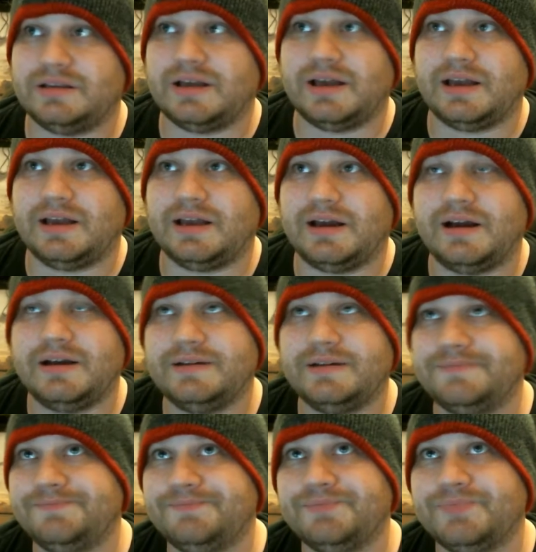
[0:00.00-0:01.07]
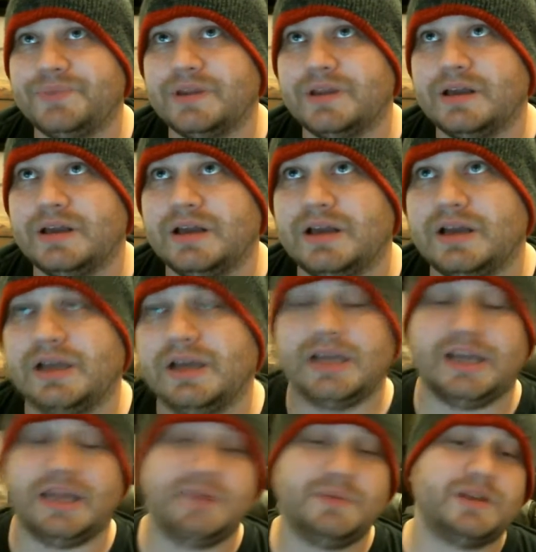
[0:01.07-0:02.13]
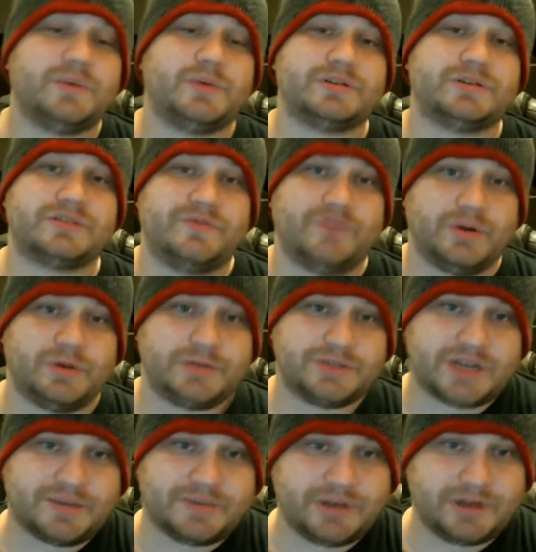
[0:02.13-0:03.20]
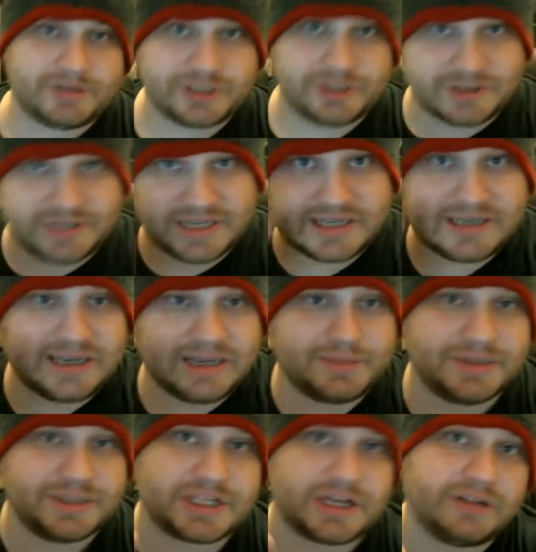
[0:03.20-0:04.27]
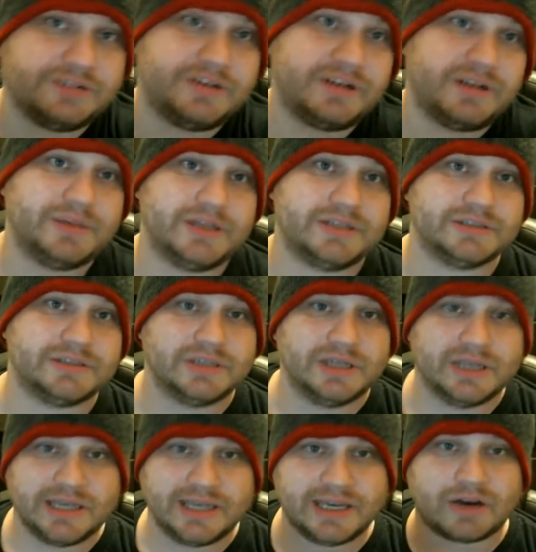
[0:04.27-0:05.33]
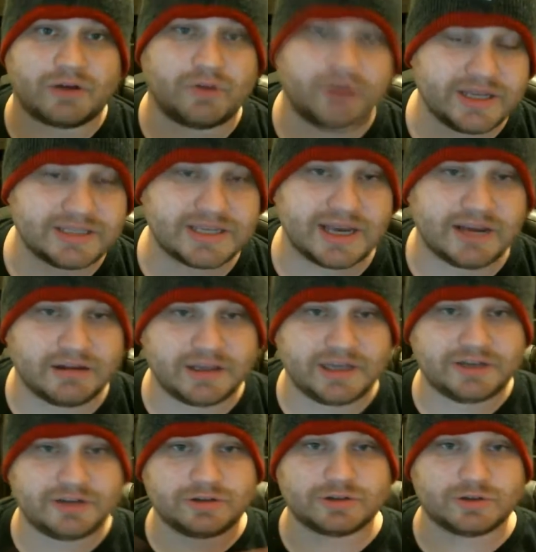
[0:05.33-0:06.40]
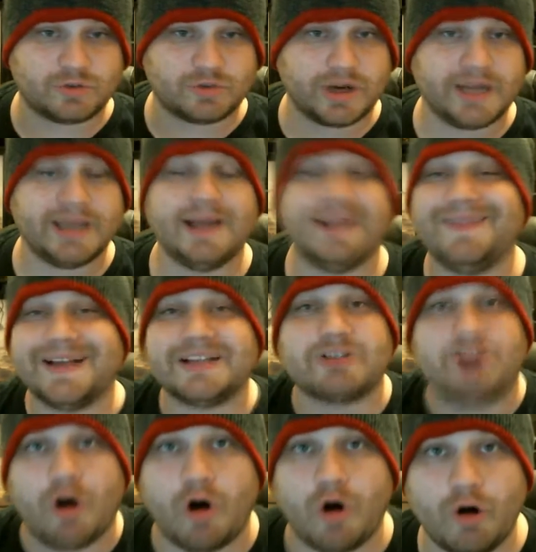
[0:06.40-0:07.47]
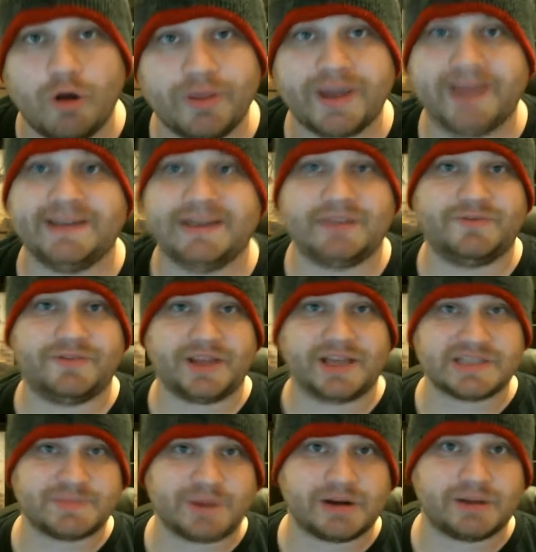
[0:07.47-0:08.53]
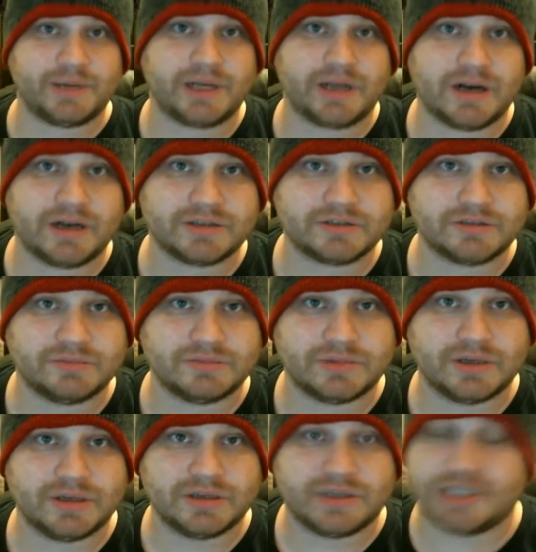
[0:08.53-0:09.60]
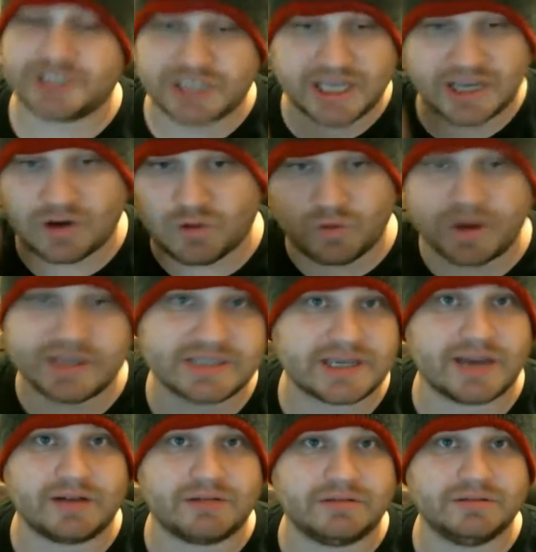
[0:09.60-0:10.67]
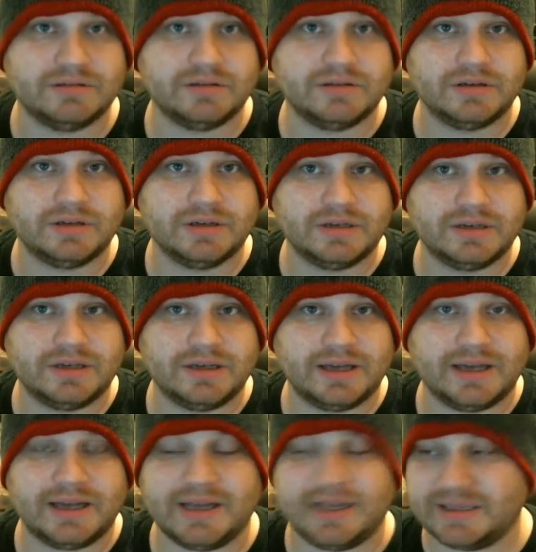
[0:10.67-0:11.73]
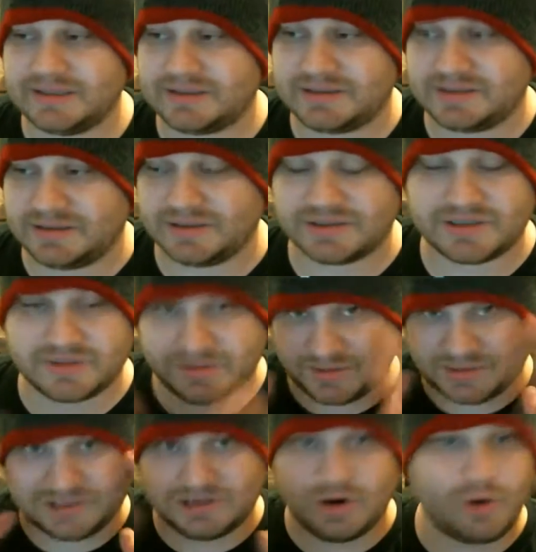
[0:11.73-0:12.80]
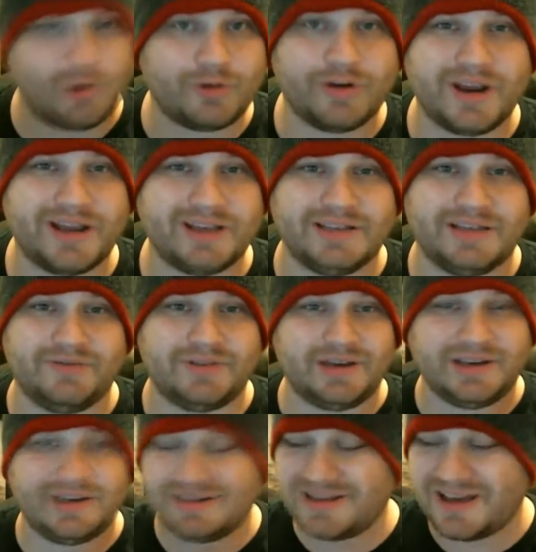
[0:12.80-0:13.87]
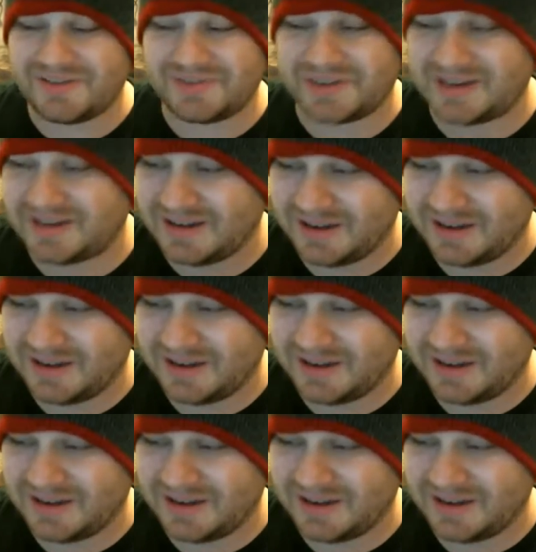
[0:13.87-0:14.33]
Yeah. Anybody that works on Photoshop knows you can take an image, colored image, hit grayscale, and it turns gray. That's all they did for that Spider-Man costume. They just hit grayscale. And there was no creativity, nothing